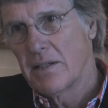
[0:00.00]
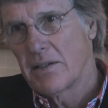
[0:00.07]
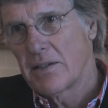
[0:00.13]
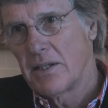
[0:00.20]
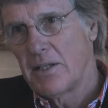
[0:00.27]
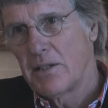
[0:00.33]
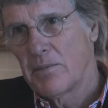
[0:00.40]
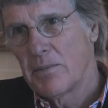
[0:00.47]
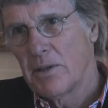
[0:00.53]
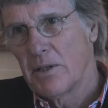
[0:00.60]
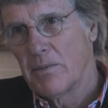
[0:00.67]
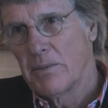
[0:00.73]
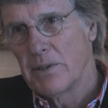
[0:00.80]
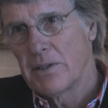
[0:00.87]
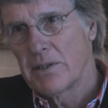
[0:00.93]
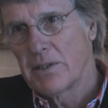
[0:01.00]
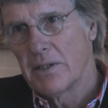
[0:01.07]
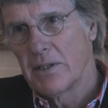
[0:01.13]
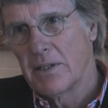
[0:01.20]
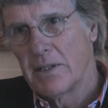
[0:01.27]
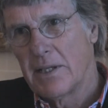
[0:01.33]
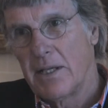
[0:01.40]
State Department's
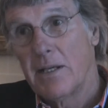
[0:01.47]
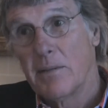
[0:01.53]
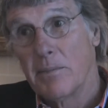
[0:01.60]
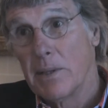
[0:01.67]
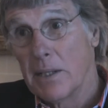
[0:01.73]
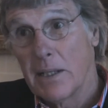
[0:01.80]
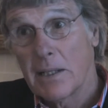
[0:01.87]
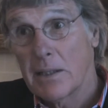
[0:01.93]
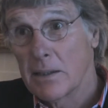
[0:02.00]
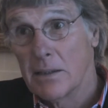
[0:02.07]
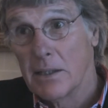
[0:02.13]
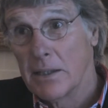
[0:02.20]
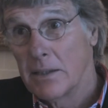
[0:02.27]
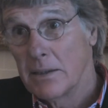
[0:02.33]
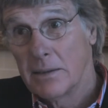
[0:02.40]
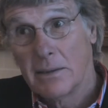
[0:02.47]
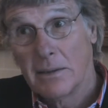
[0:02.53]
data bank on